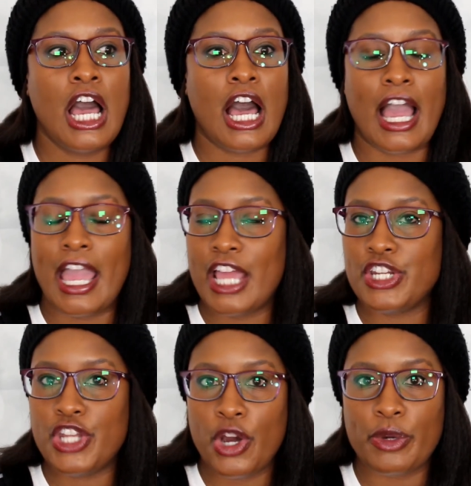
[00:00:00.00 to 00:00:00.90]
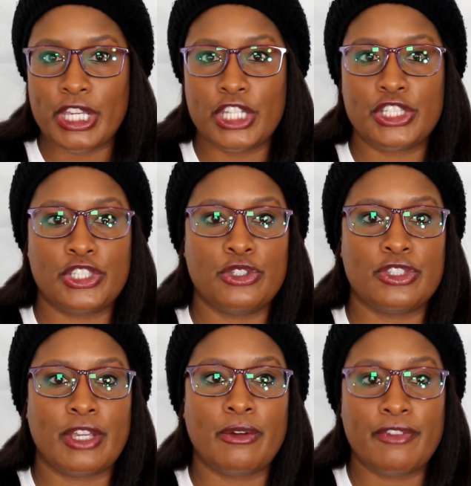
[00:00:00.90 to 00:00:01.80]
I had no issues.
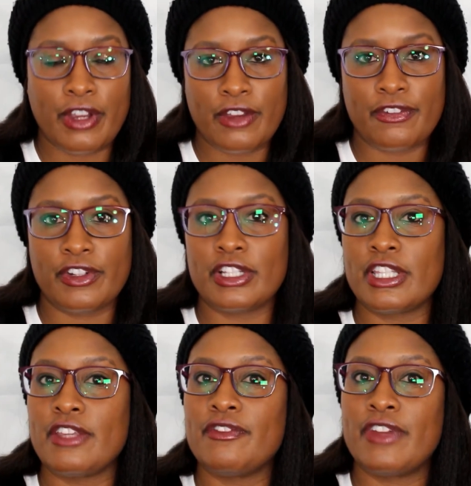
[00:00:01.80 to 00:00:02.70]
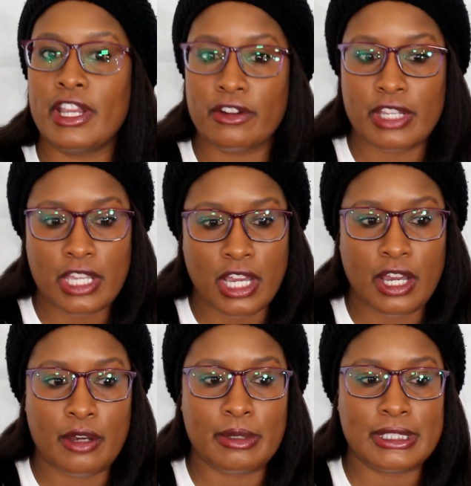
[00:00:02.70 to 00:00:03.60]
They were very friendly, very
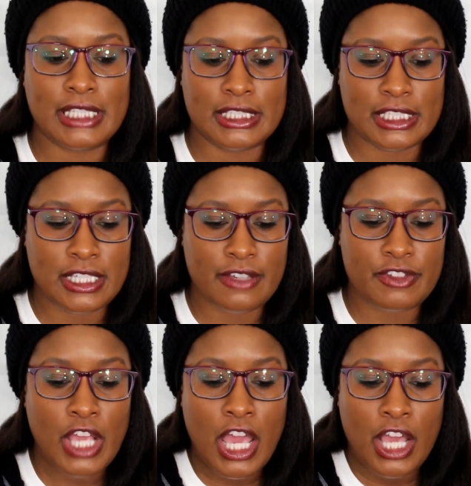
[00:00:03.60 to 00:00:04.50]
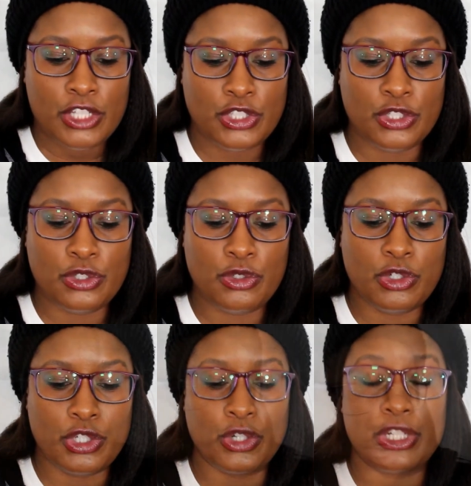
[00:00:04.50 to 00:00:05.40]
attentive to
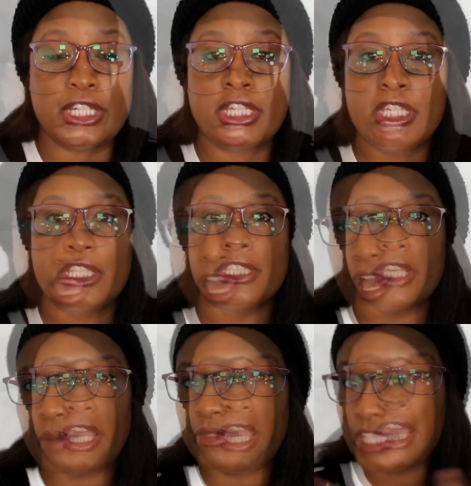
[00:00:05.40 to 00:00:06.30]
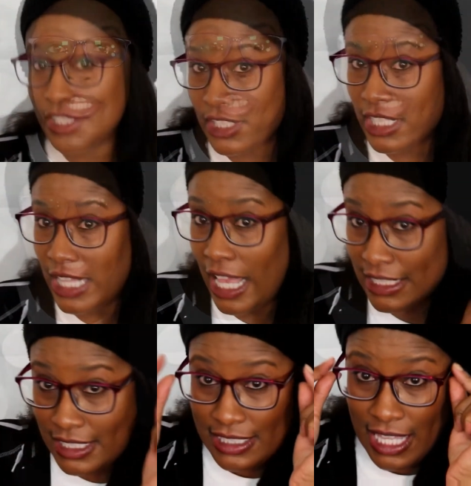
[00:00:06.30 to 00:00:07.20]
your needs. These are the
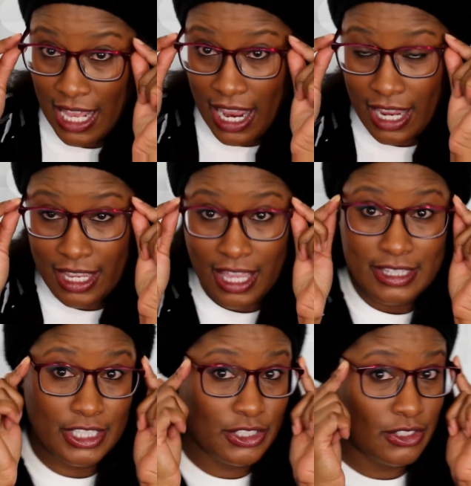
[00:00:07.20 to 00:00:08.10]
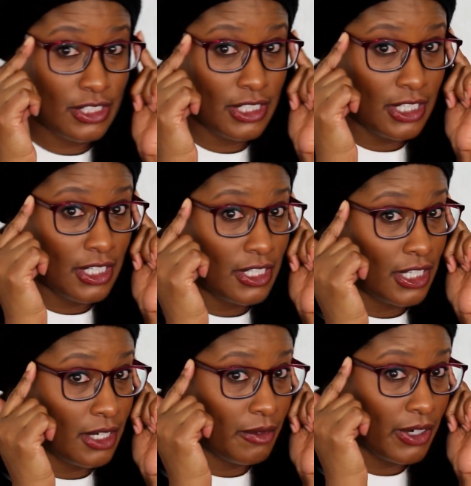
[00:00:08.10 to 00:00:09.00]
glasses that I got that you see
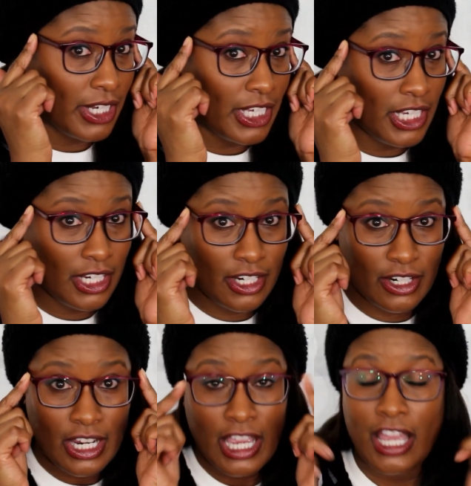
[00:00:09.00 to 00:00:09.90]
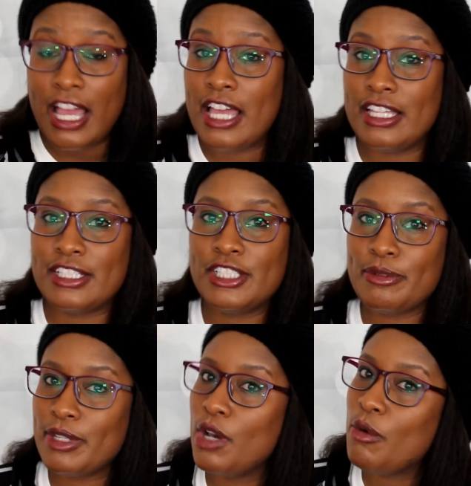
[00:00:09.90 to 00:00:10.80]
that I'm wearing here. It took
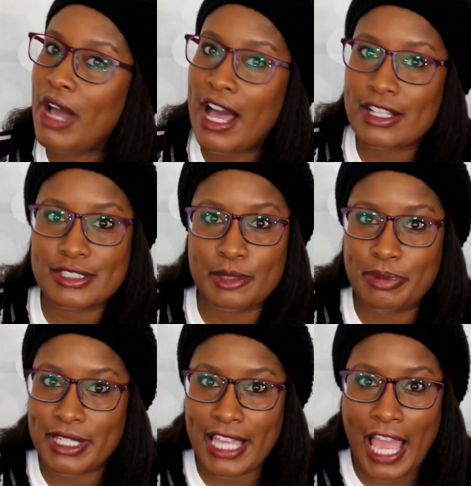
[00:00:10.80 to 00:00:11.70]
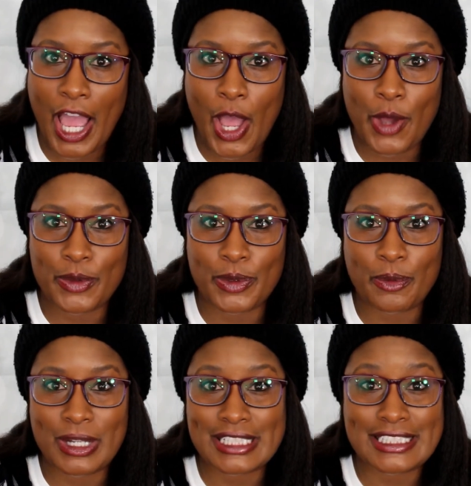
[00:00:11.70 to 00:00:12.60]
me a while to pick out the
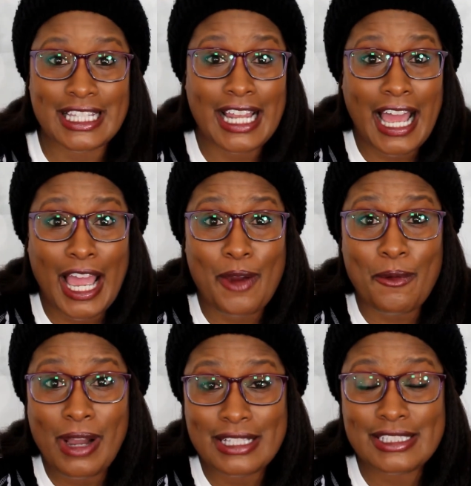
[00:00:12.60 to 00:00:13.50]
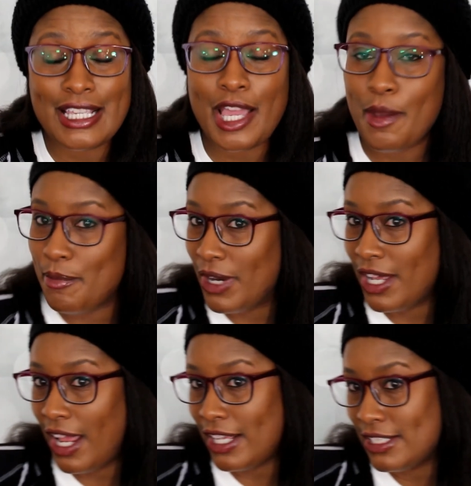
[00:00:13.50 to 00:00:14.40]
ones that I wanted,
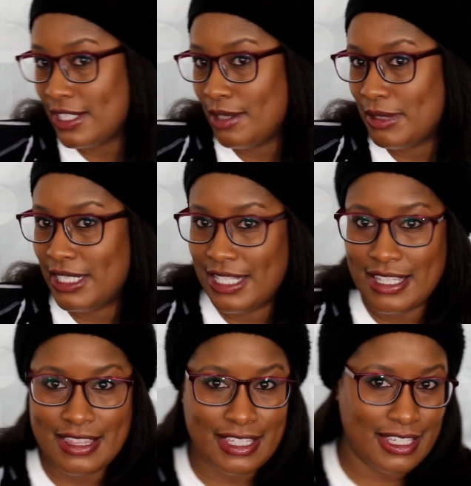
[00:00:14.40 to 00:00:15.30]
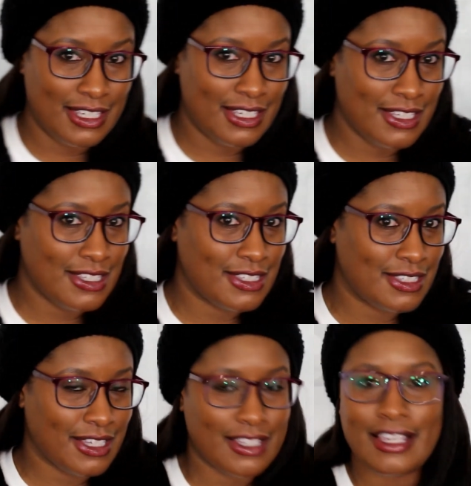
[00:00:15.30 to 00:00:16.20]
but I ended up getting
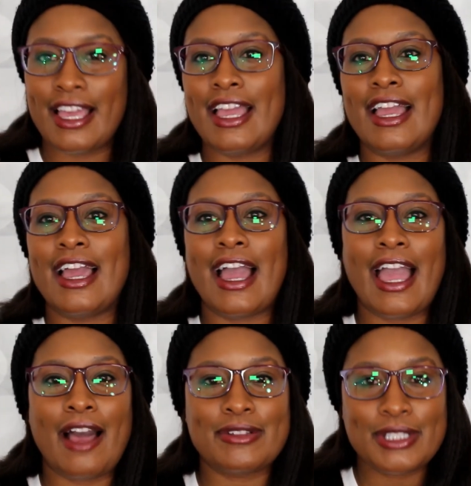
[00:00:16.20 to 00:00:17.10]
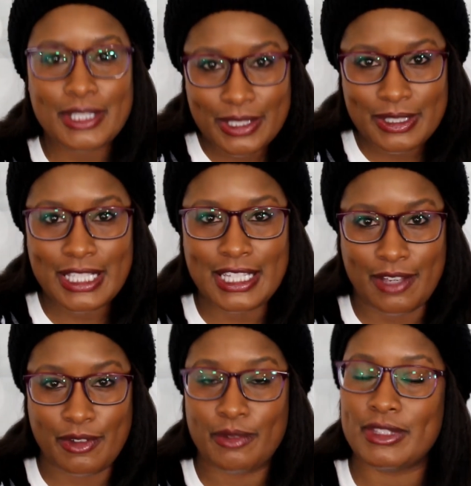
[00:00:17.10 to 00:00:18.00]
these, and I absolutely
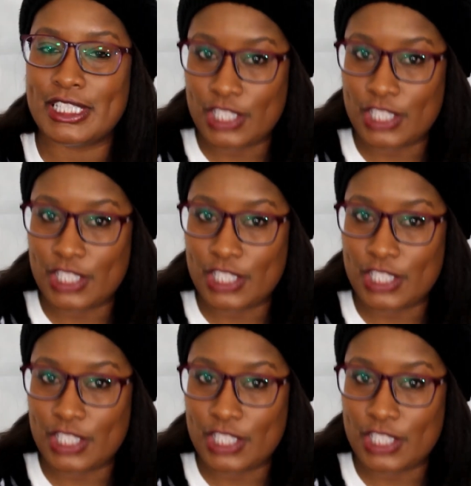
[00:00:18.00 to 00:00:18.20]
love them. These